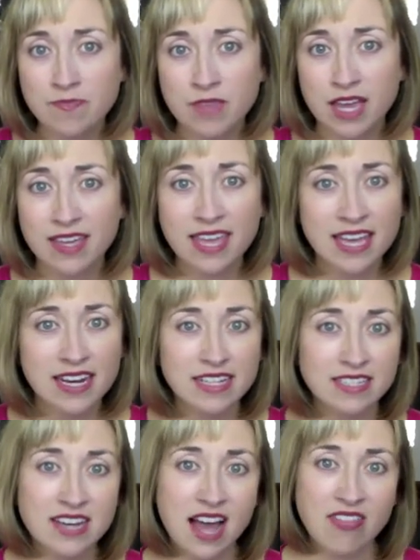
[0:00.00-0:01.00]
Again,
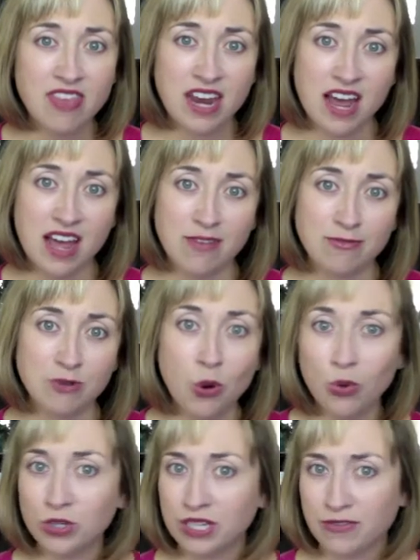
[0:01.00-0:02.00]
it's not that I've
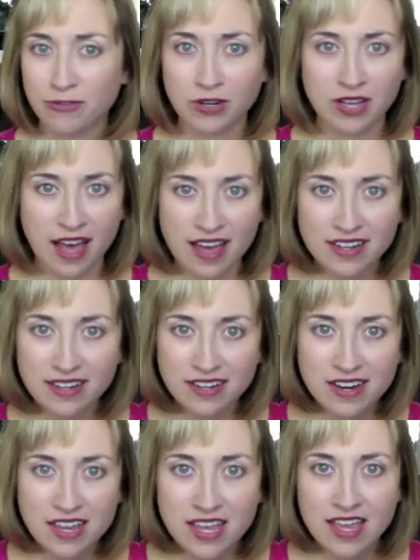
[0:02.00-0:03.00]
totally forgotten
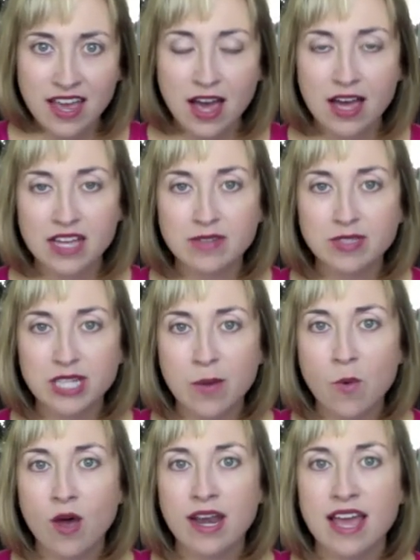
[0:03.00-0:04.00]
if
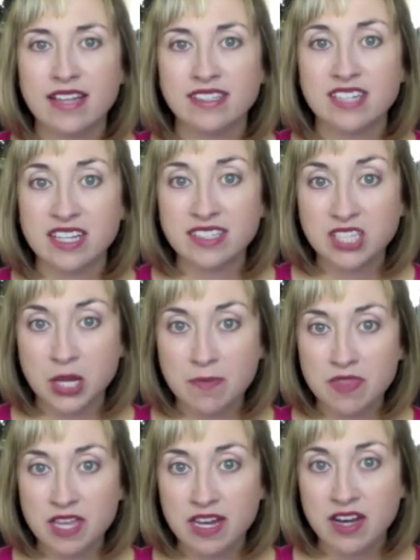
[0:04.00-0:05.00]
someone has done
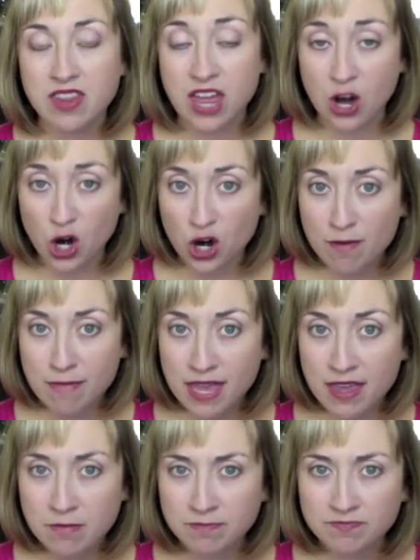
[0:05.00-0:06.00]
something that hurt
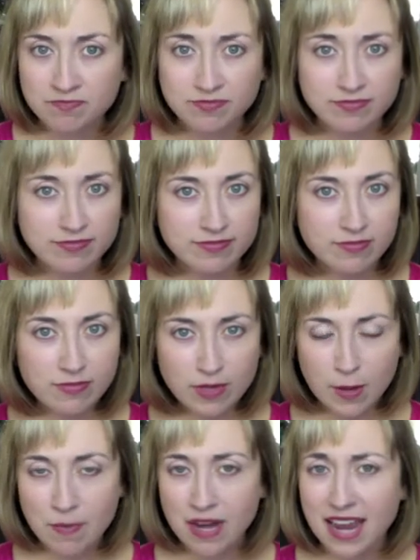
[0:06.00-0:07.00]
me,
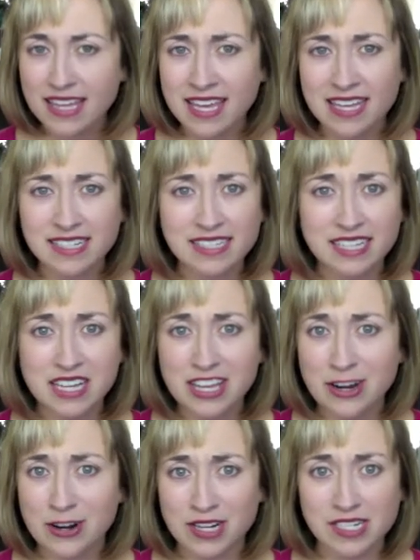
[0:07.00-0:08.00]
but I can't sit
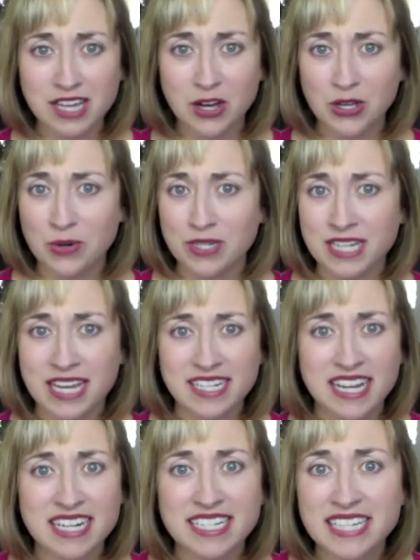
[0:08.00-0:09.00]
here and tell you a day,
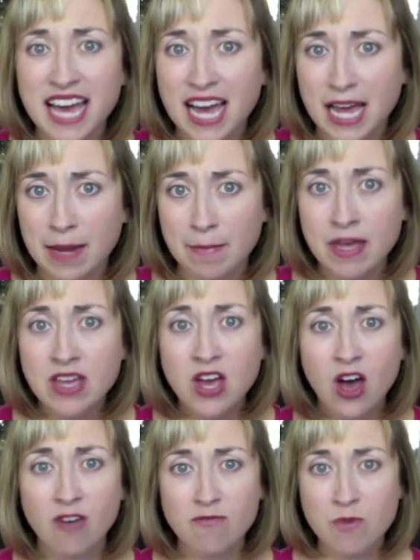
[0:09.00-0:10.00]
date, and time
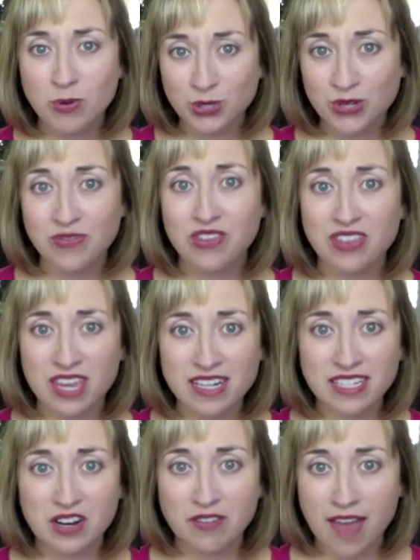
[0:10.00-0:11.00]
of most of the things
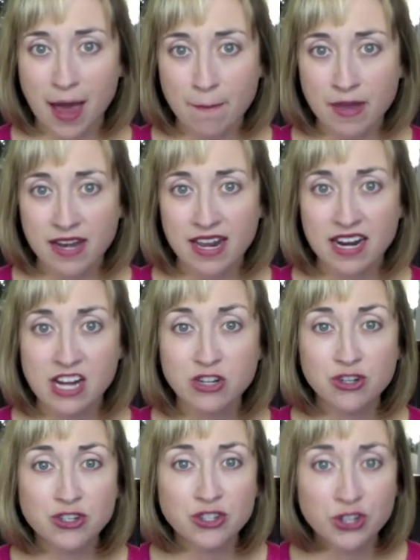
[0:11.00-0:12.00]
that have happened, and I
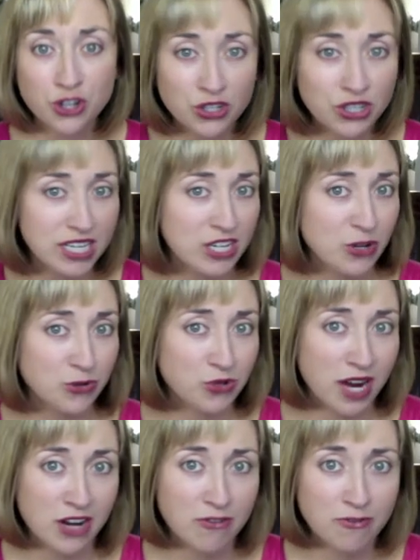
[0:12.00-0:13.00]
certainly don't
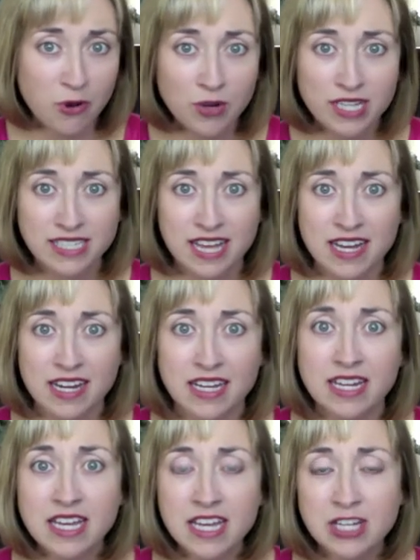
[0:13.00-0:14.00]
try to focus on it
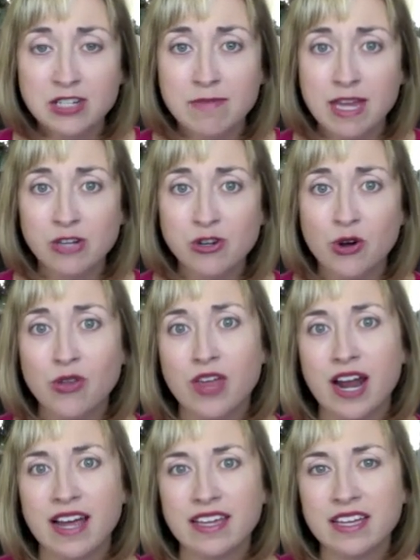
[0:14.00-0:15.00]
to make sure that
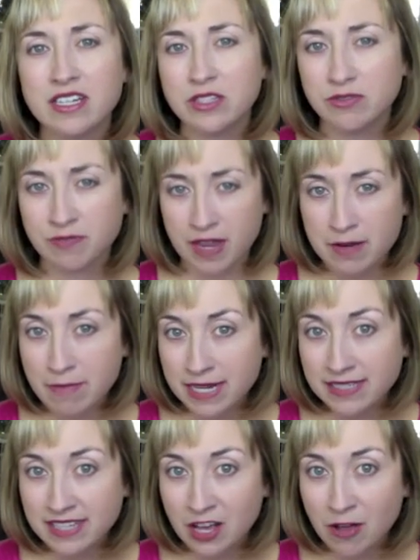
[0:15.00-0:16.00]
I can defend
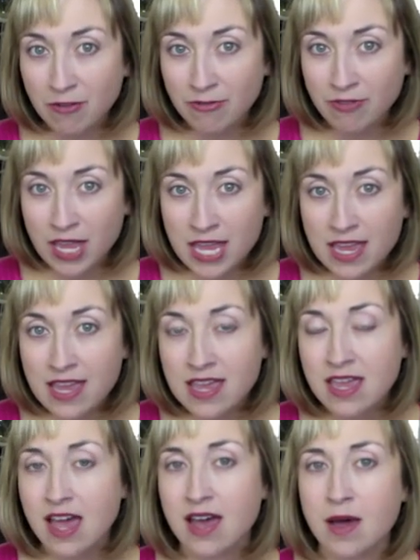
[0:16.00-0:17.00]
myself,
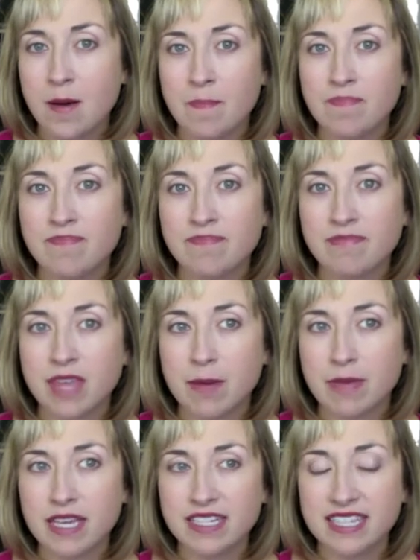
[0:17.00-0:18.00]

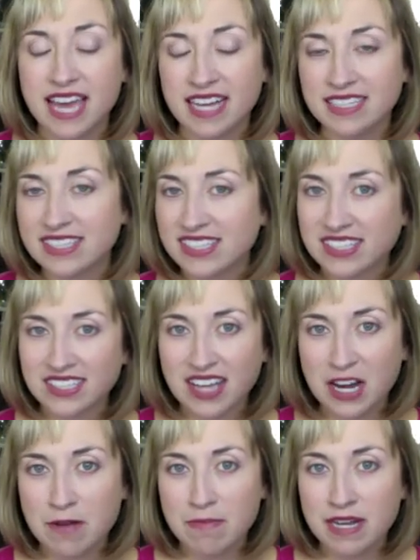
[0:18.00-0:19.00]
because that's
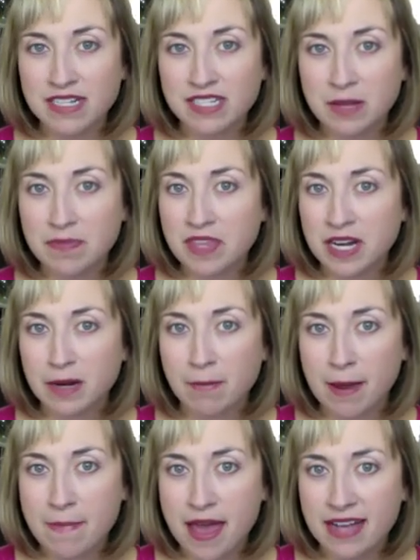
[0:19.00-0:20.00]
kind of been something in
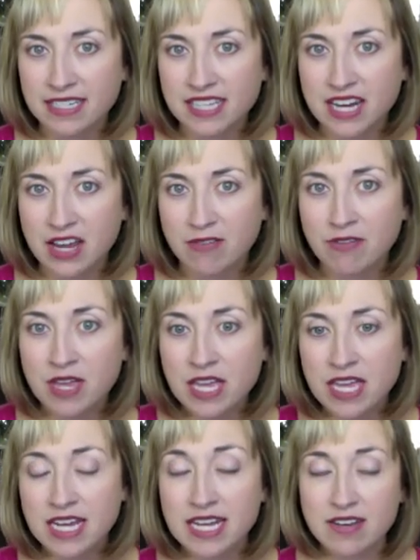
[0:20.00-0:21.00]
my past that I've
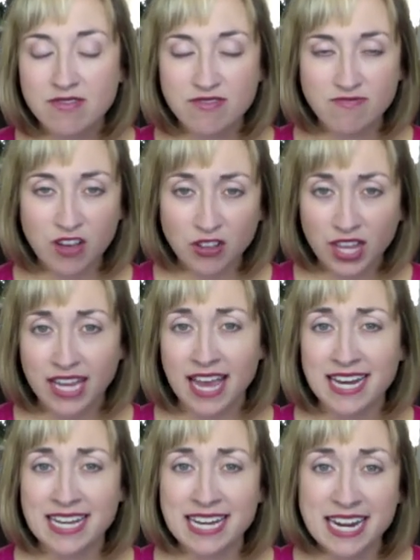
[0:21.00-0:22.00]
felt like I
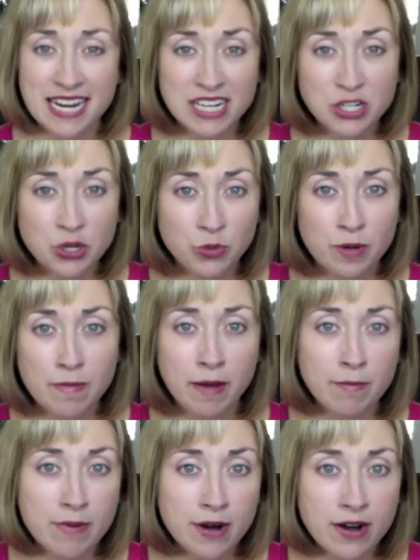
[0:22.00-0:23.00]
needed to
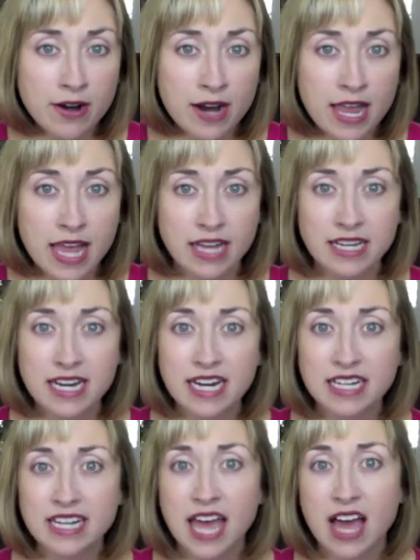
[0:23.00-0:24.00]
remember and needed
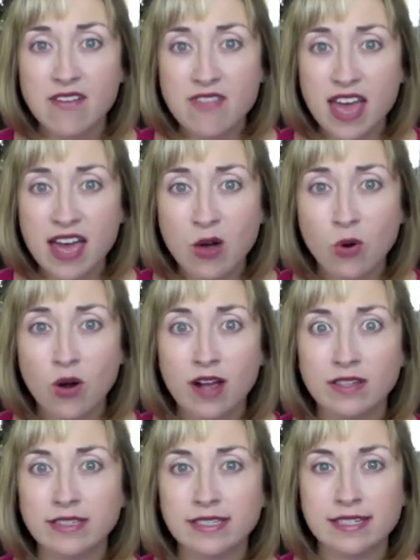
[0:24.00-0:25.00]
to have that, or
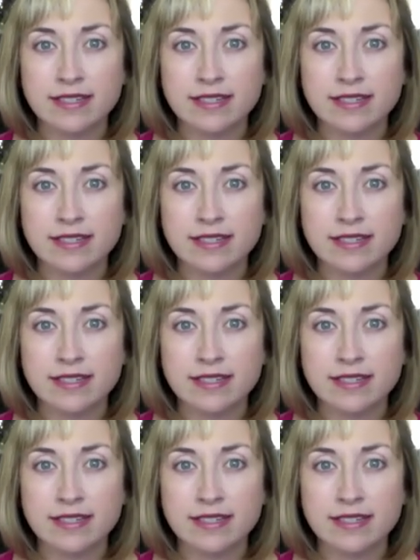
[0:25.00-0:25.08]
else